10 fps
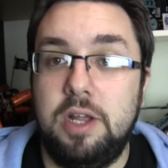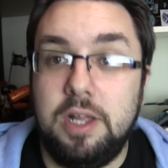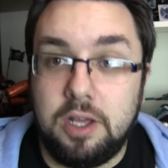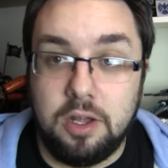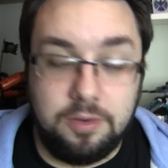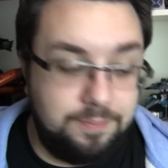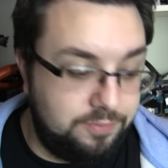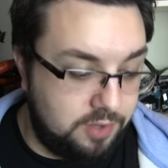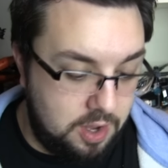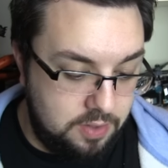really good.
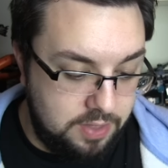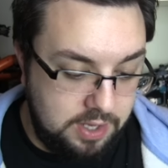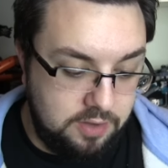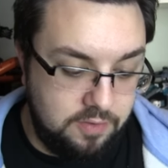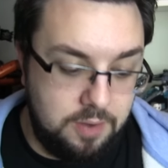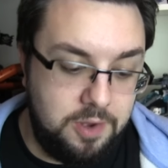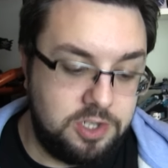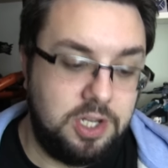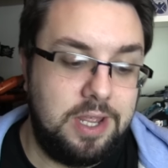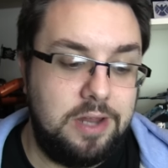So thank you very
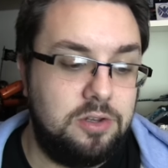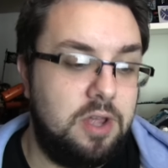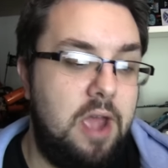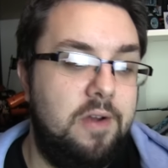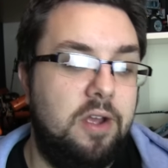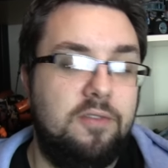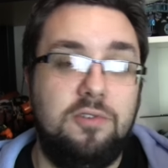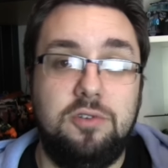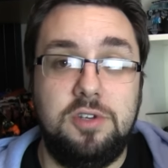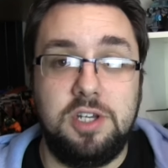much again to Eric
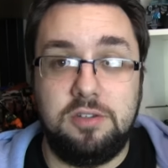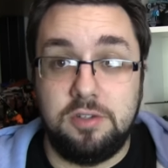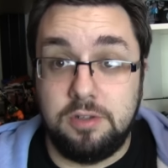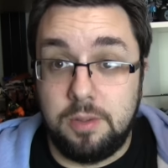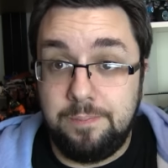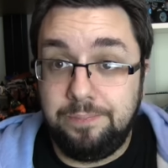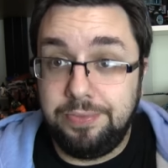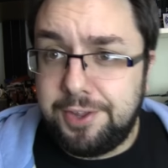for suggesting them.